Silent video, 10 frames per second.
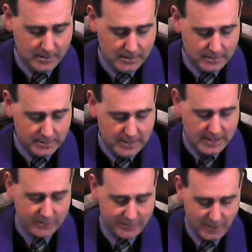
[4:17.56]
Today,
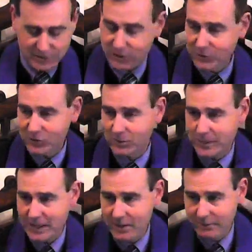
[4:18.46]
it is not just the
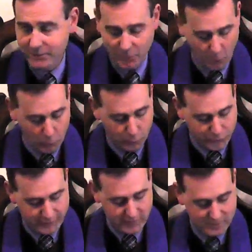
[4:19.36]
speed of coal
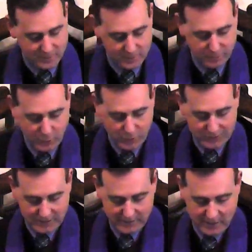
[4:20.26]
driven
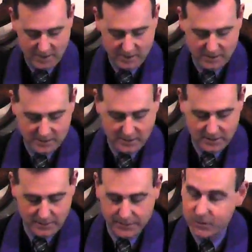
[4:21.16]
productivity,
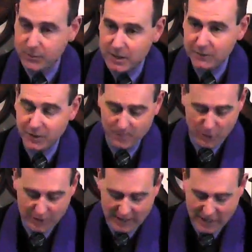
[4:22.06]
but the speed of
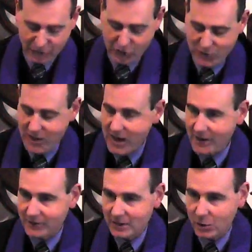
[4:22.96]
communication that
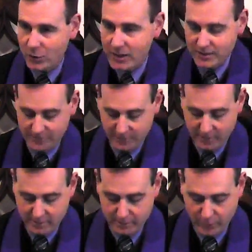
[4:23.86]
has increased
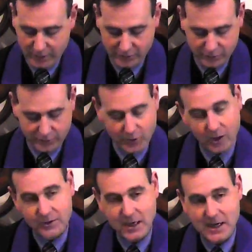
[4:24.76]
the pressures on our
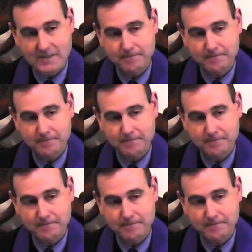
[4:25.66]
time.